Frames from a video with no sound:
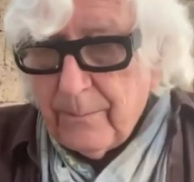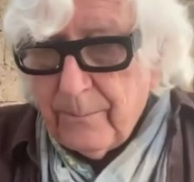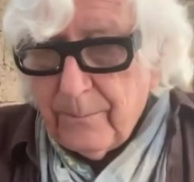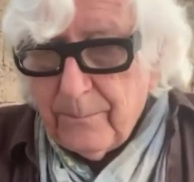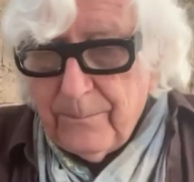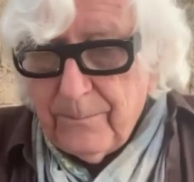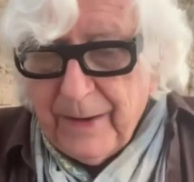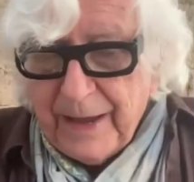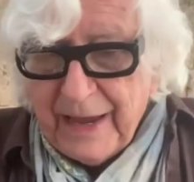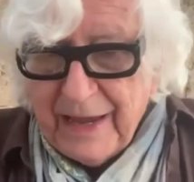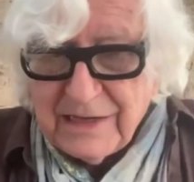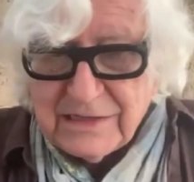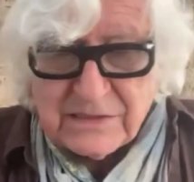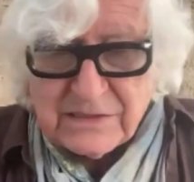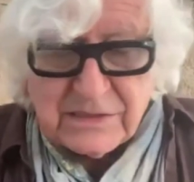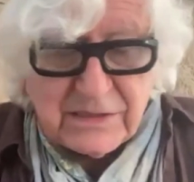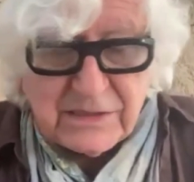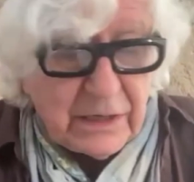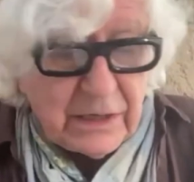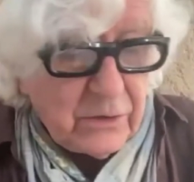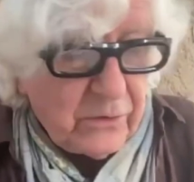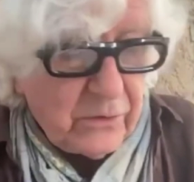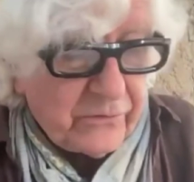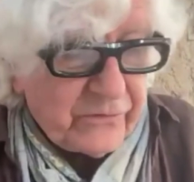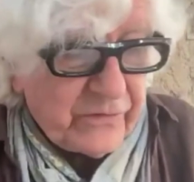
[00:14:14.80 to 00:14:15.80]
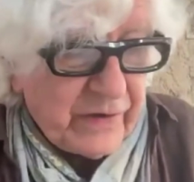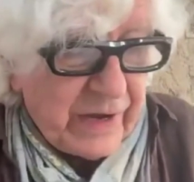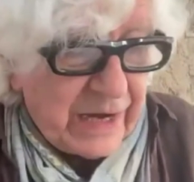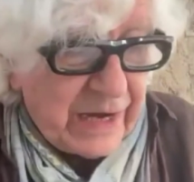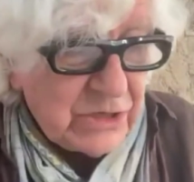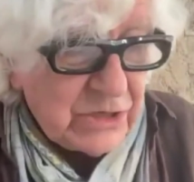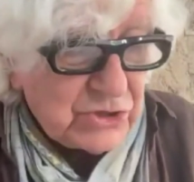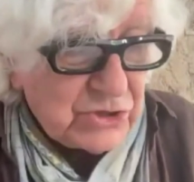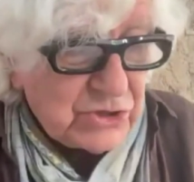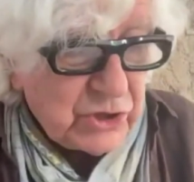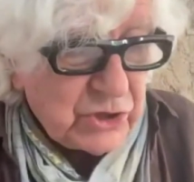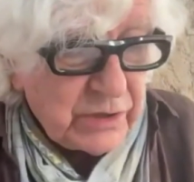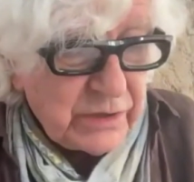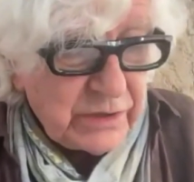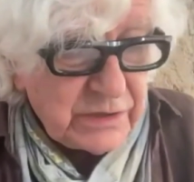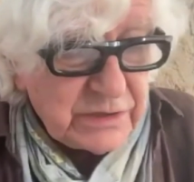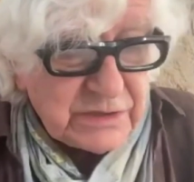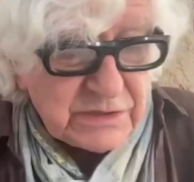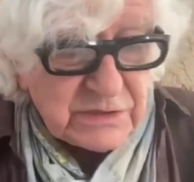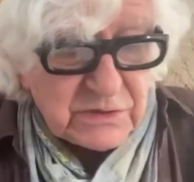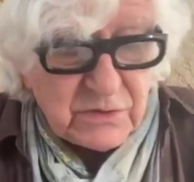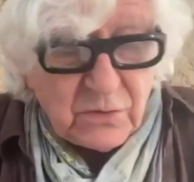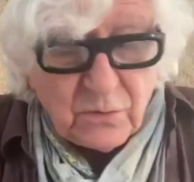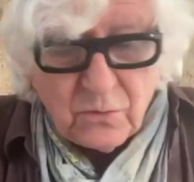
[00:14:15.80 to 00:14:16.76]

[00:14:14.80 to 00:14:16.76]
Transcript: based in Los Angeles,